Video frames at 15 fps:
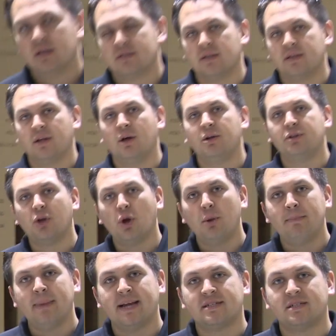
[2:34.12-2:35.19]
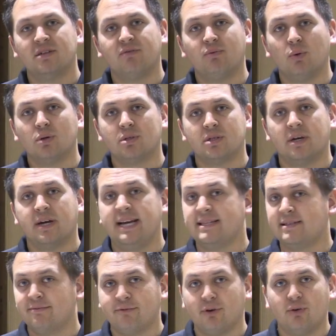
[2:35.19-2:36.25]
so that no mixing of water is
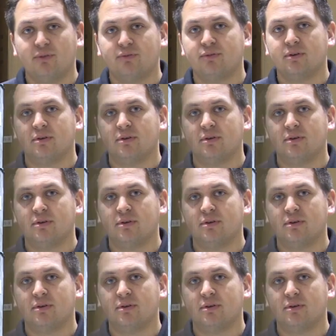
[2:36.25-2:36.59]
involved.